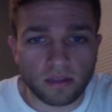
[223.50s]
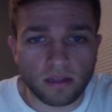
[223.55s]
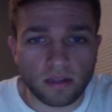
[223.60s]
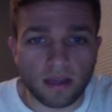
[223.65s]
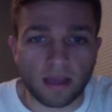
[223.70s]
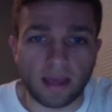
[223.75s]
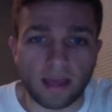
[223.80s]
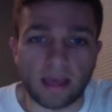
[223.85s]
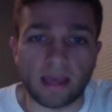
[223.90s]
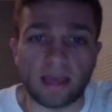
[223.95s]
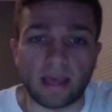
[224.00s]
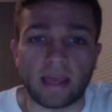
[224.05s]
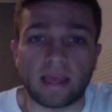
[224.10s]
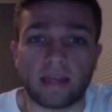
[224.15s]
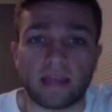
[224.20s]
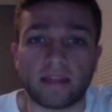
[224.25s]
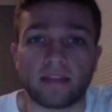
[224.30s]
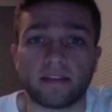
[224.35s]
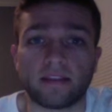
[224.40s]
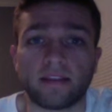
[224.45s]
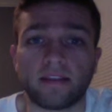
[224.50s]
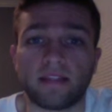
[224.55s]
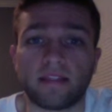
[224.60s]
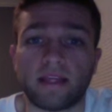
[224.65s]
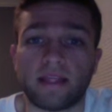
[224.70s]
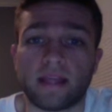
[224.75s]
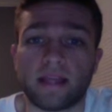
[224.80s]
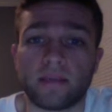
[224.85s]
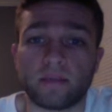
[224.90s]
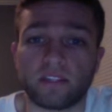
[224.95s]
And
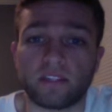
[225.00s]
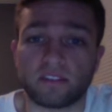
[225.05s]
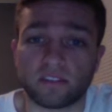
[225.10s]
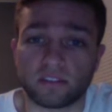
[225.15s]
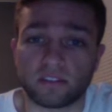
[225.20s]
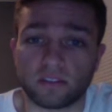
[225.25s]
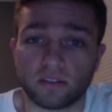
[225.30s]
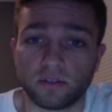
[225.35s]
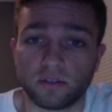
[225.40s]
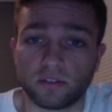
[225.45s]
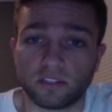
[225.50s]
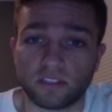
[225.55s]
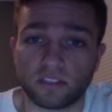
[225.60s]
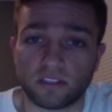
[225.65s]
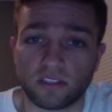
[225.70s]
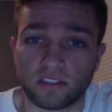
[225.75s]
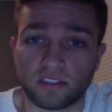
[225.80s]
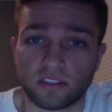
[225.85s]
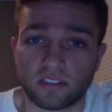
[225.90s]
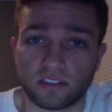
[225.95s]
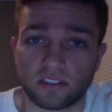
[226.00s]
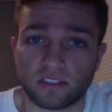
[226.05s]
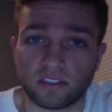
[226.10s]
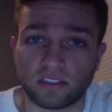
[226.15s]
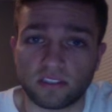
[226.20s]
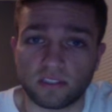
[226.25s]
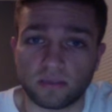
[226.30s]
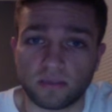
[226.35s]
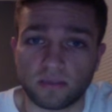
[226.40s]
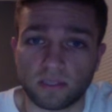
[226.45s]
then that means the solution to this
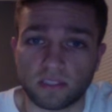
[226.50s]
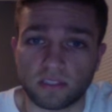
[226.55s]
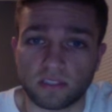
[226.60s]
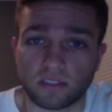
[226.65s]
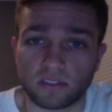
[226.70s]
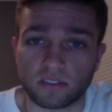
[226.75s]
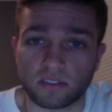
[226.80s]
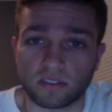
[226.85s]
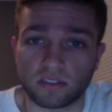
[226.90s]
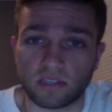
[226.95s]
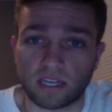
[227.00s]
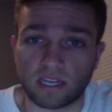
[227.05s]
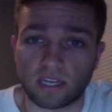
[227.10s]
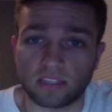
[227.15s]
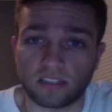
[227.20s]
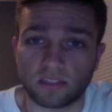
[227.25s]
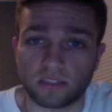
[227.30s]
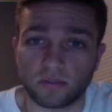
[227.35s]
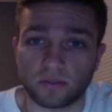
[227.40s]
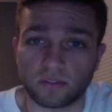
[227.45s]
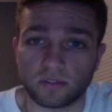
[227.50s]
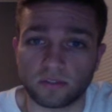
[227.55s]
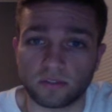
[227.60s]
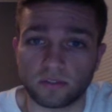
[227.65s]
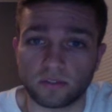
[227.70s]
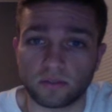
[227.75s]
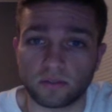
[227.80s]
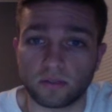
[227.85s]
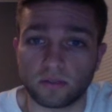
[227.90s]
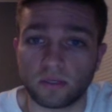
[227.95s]
system is x equals
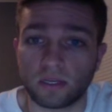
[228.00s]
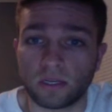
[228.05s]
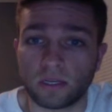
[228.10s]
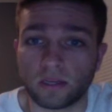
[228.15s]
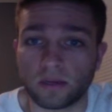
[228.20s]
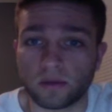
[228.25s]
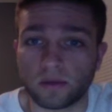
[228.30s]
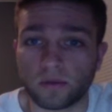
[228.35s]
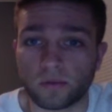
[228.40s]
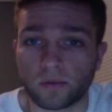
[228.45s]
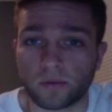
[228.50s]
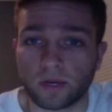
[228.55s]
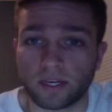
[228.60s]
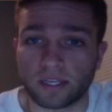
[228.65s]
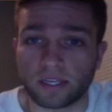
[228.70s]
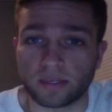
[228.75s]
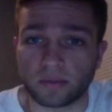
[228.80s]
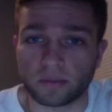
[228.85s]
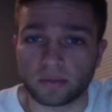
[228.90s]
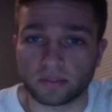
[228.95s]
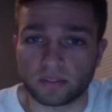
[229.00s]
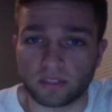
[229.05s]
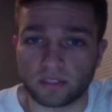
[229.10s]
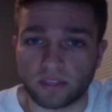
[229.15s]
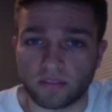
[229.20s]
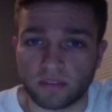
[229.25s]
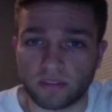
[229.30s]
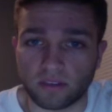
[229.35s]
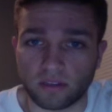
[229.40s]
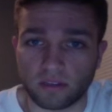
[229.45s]
2, y equals
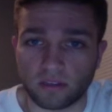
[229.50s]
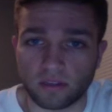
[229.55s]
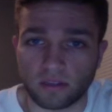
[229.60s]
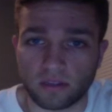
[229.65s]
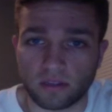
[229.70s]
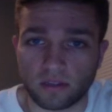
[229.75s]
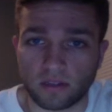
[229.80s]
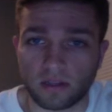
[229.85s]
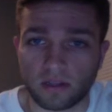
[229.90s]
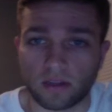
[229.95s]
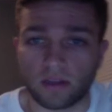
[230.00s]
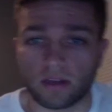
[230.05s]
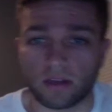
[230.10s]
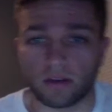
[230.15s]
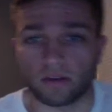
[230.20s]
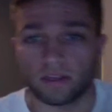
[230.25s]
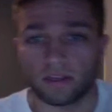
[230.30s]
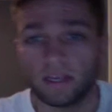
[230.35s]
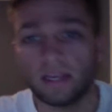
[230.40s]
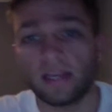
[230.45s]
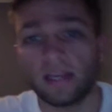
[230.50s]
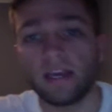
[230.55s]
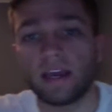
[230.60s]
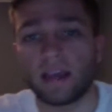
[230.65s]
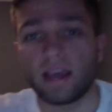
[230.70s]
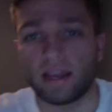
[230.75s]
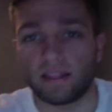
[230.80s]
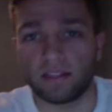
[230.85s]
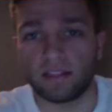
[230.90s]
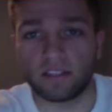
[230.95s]
7. Okay?
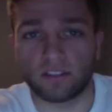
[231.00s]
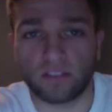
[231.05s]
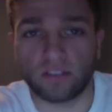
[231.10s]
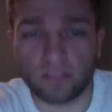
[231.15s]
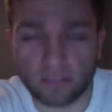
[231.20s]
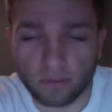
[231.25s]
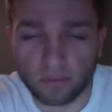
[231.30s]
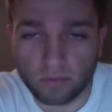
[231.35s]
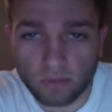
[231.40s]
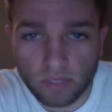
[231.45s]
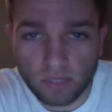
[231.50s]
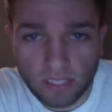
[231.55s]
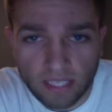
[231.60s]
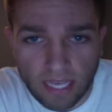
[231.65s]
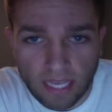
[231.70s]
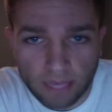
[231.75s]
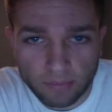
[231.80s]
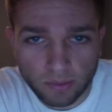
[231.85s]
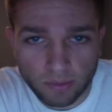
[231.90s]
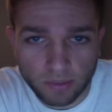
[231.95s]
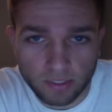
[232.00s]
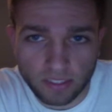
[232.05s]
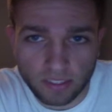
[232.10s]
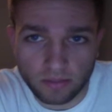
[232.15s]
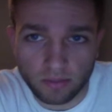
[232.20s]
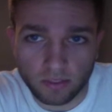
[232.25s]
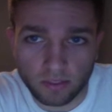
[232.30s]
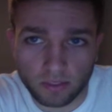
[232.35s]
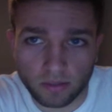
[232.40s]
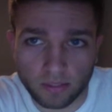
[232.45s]
And just to recap what we did
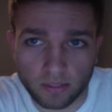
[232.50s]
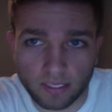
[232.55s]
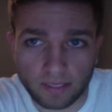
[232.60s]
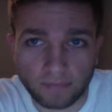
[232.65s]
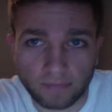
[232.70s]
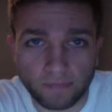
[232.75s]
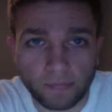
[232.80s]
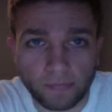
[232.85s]
real quick.